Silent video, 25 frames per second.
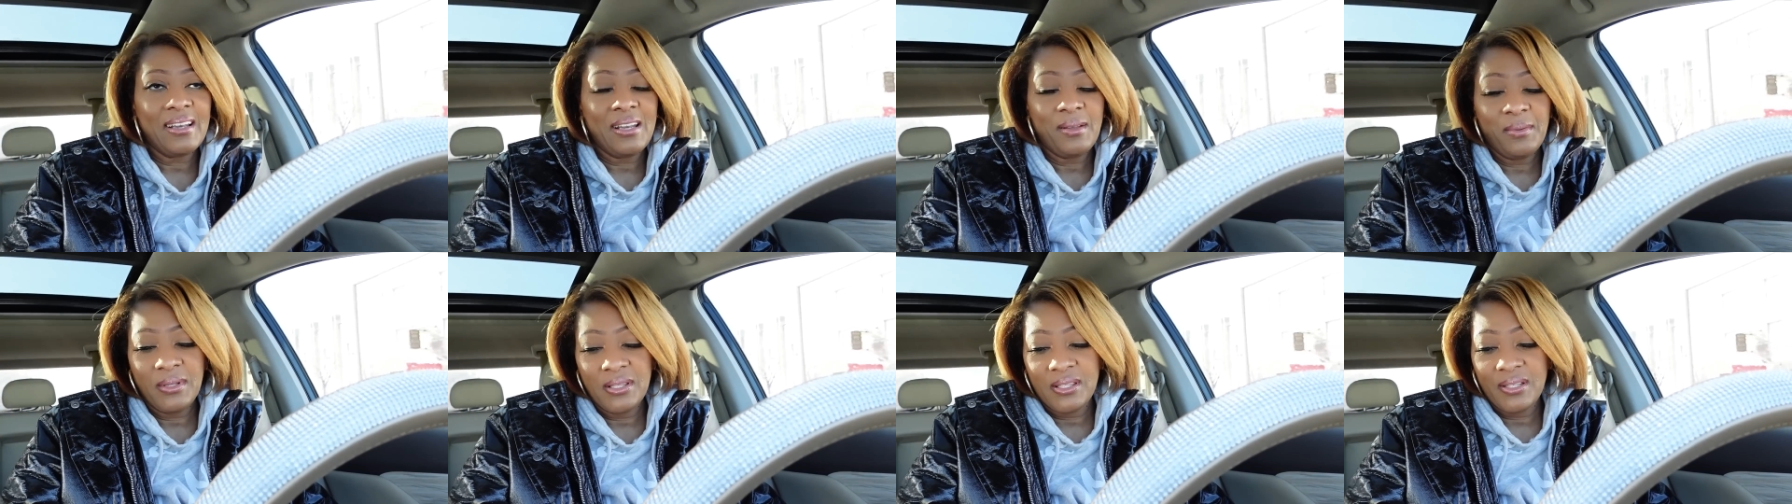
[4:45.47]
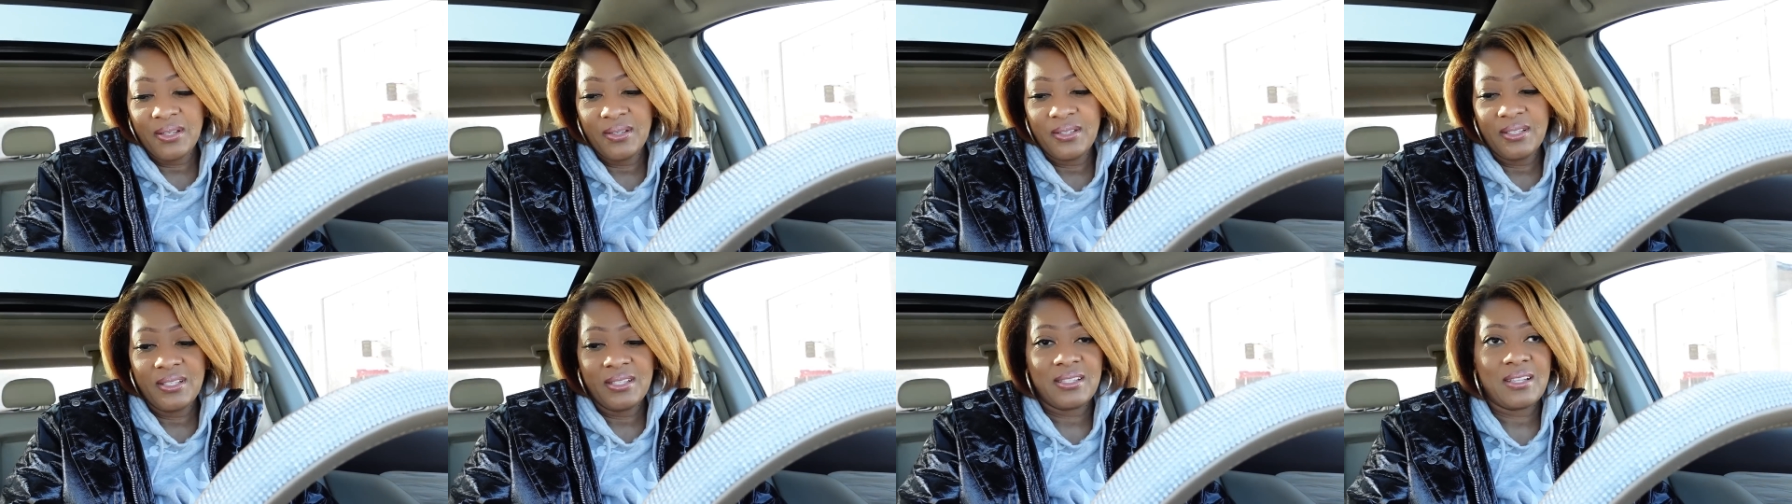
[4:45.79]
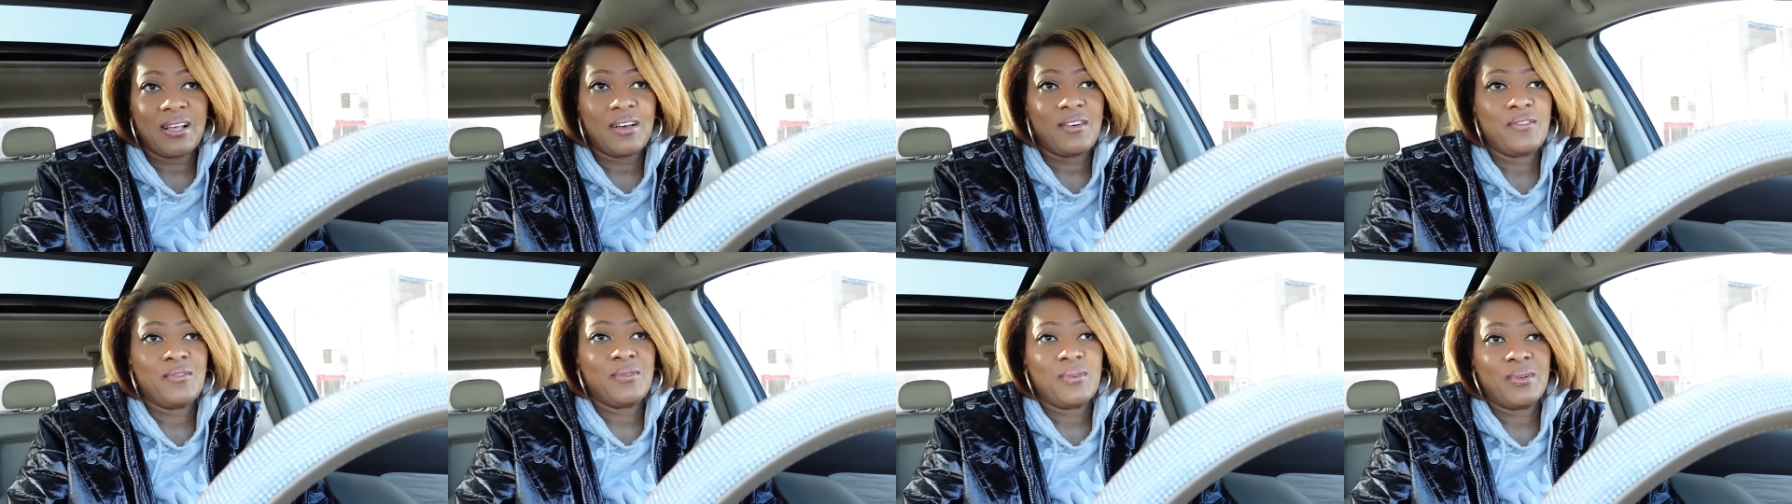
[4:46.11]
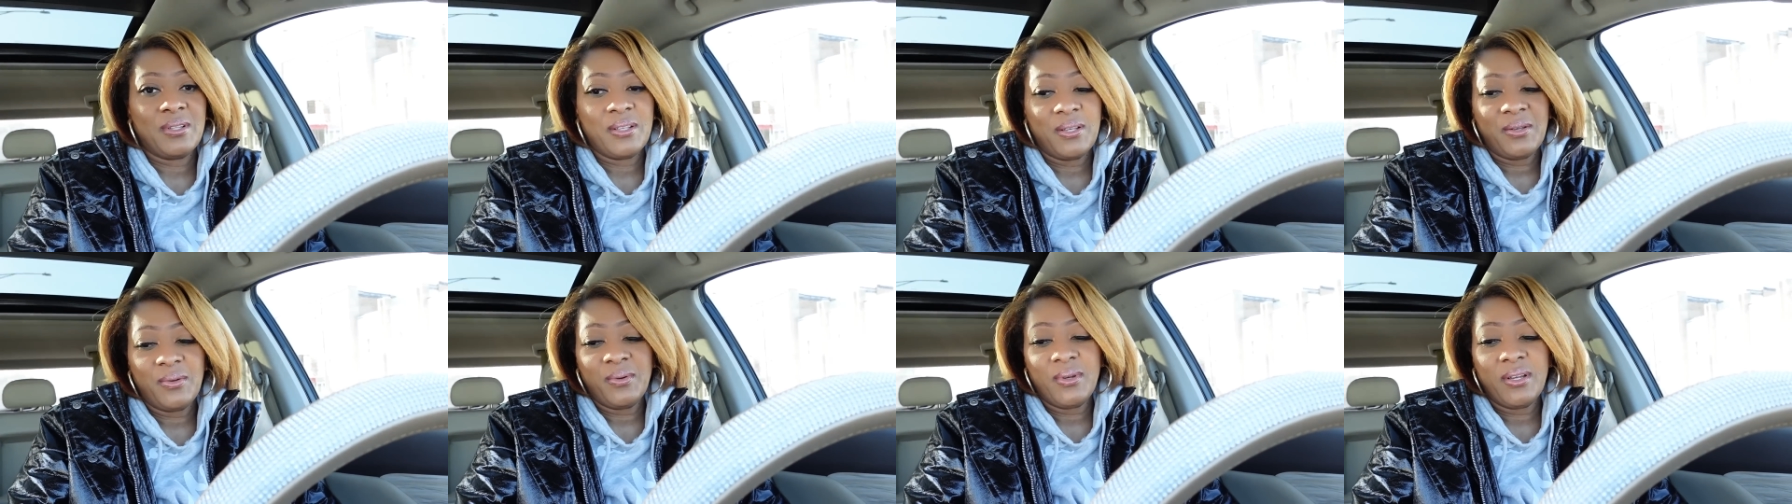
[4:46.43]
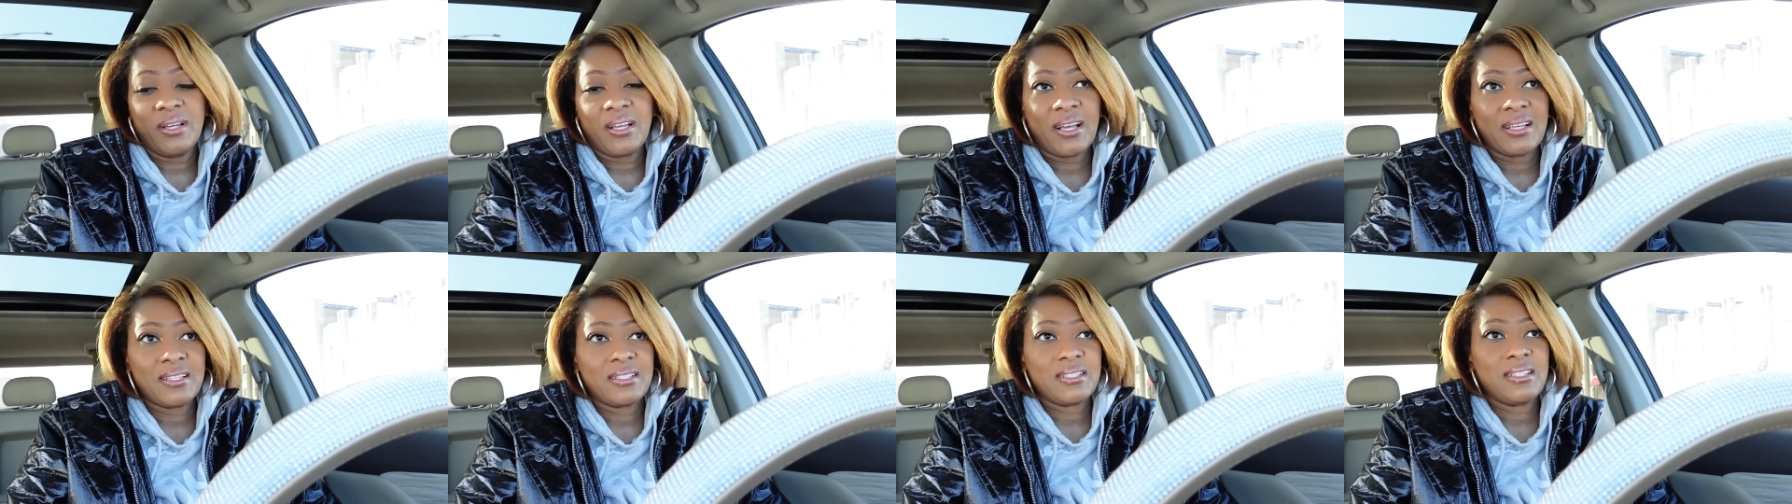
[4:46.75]
Let me turn this off really
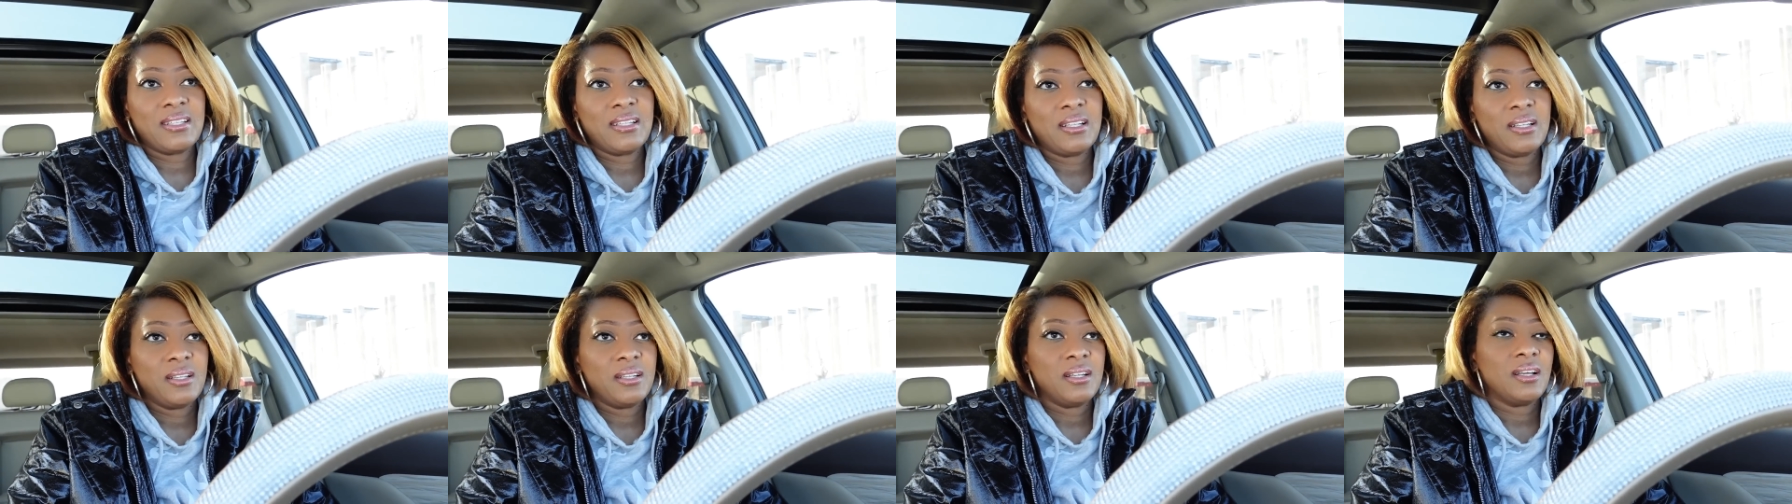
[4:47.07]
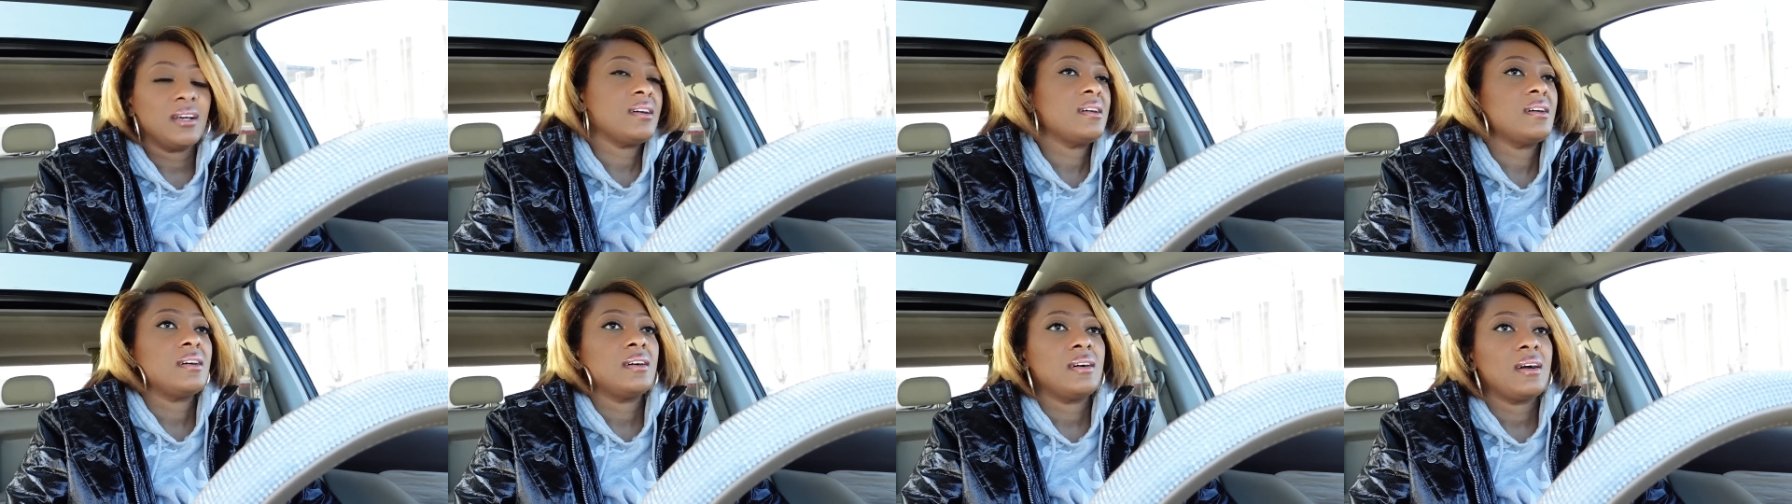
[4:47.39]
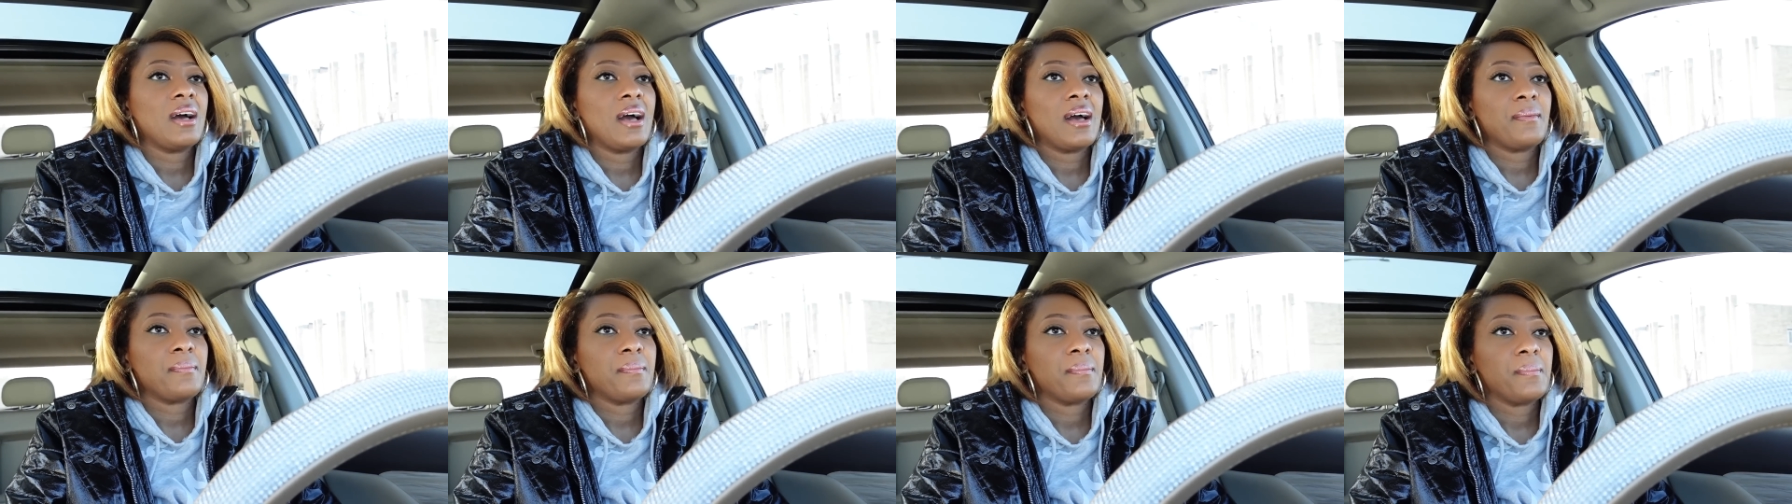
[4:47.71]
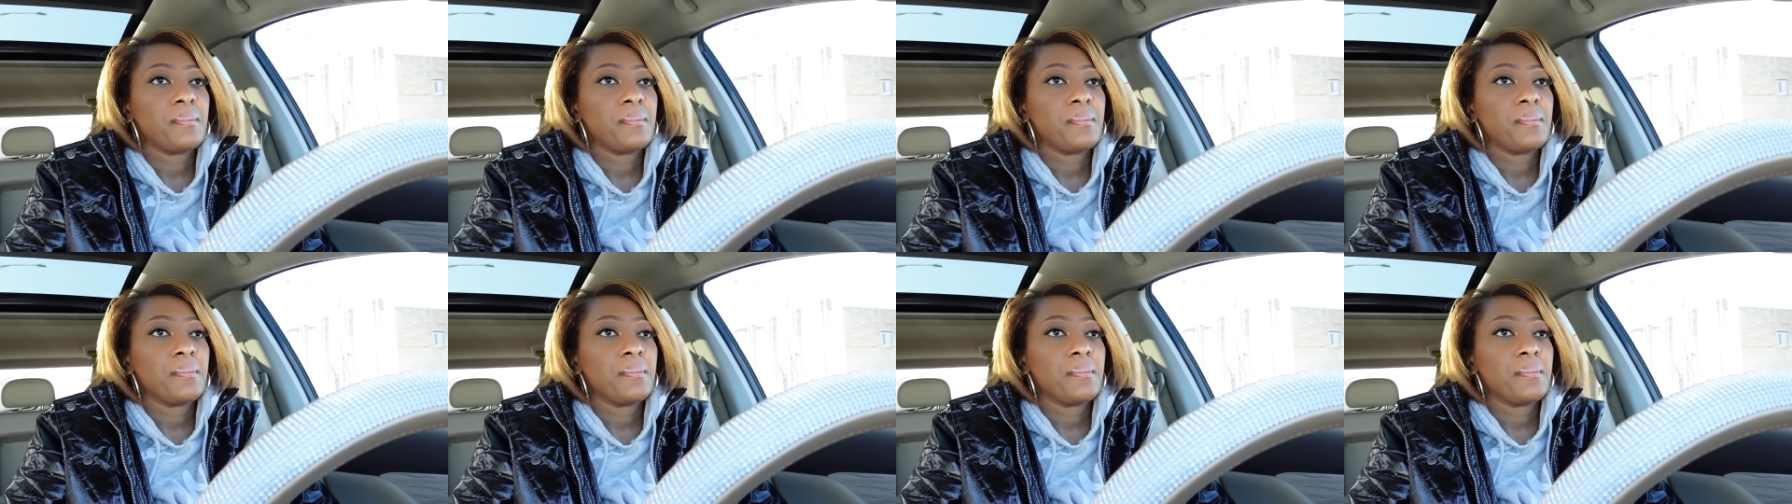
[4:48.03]
quick. I did it. Uh,